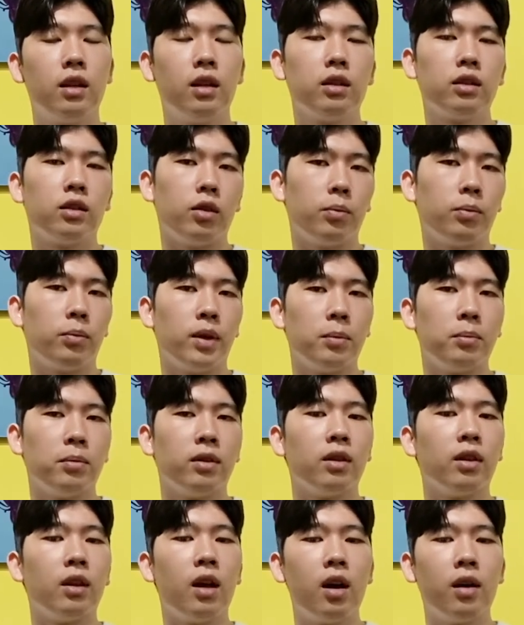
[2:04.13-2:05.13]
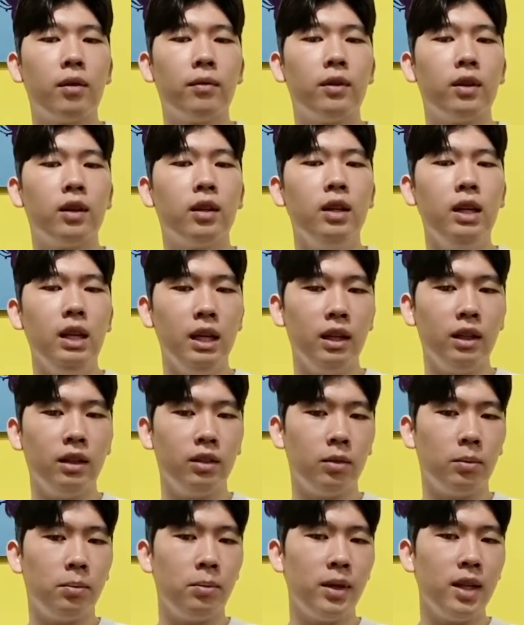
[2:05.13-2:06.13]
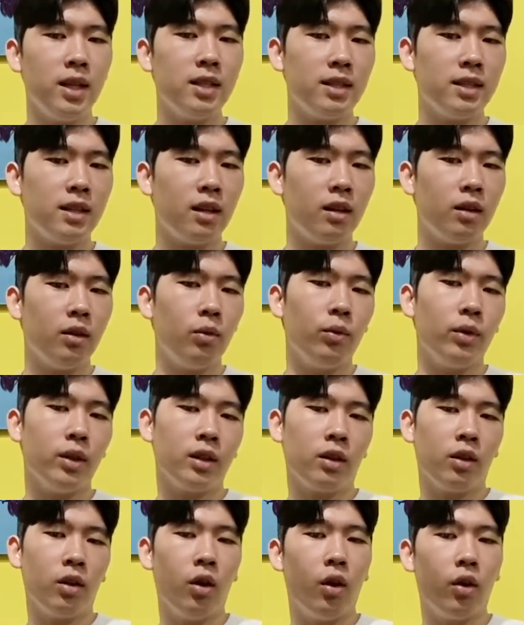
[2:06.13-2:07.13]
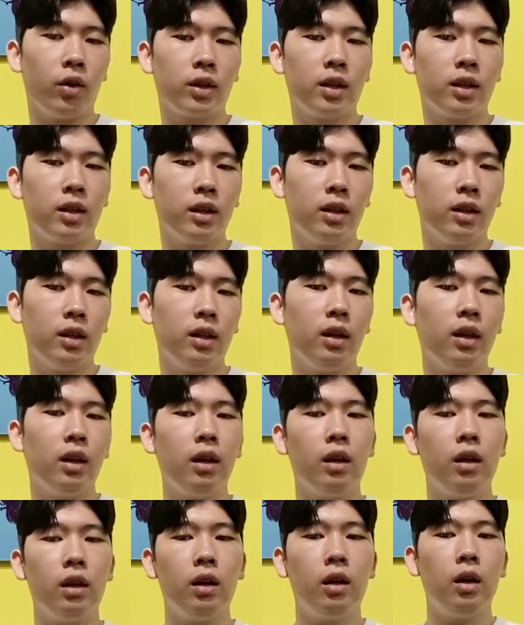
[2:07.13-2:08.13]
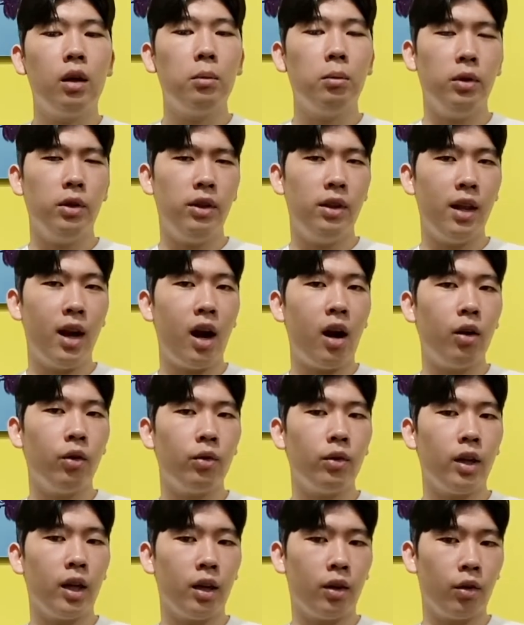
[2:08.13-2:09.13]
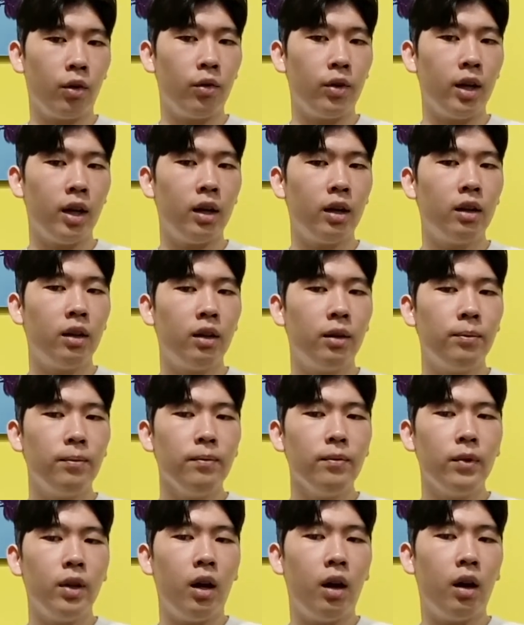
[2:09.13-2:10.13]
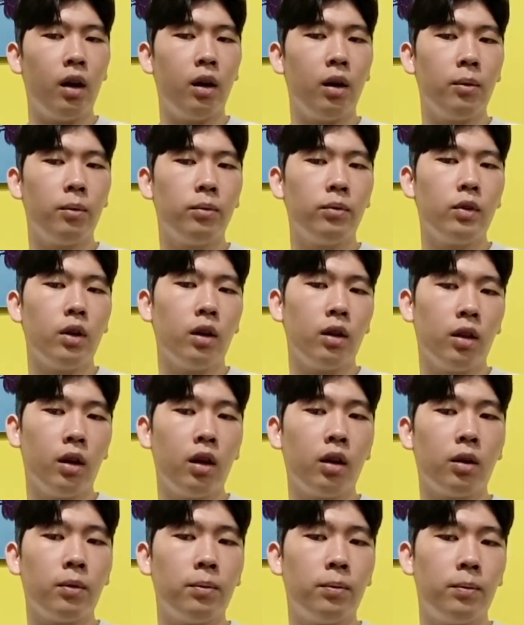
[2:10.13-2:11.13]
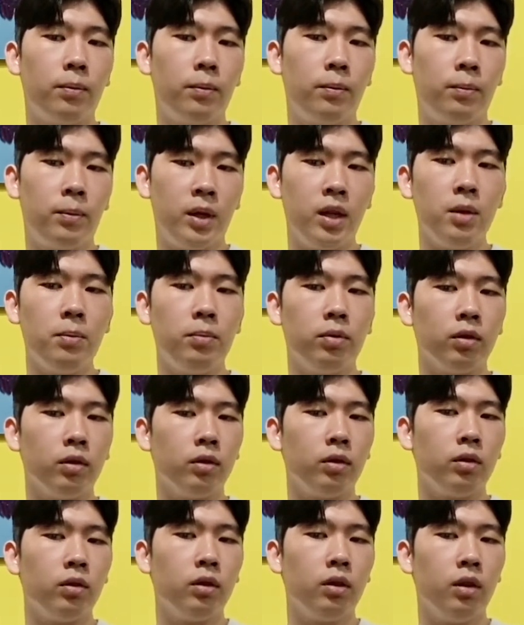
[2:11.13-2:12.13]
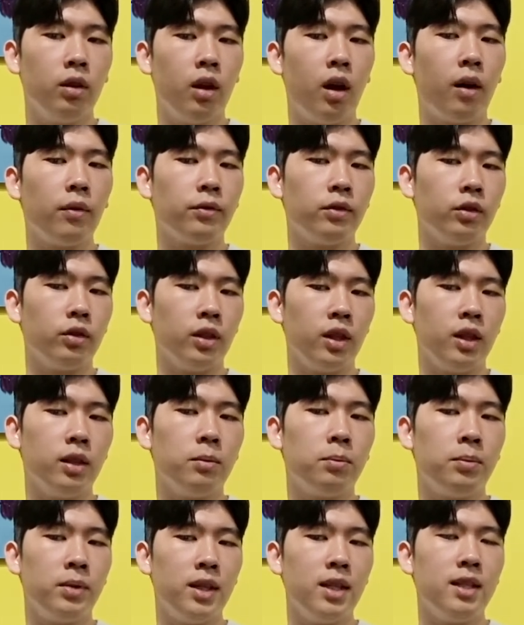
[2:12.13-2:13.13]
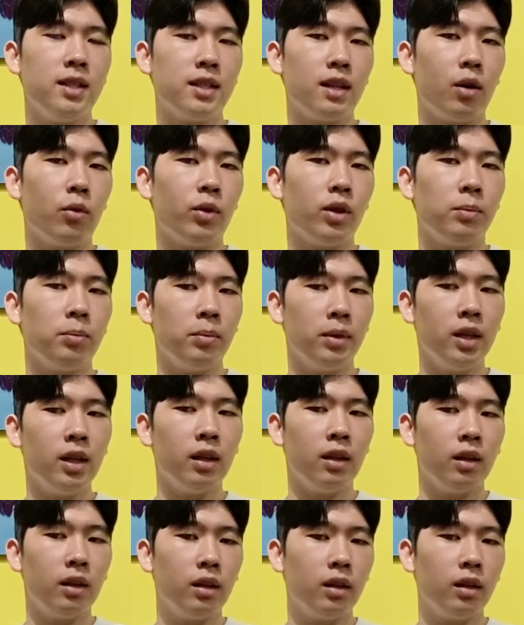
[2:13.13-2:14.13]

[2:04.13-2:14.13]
So people love it, the pizza with Coke. But now in Korea, a lot of people love to eat pizza with beer.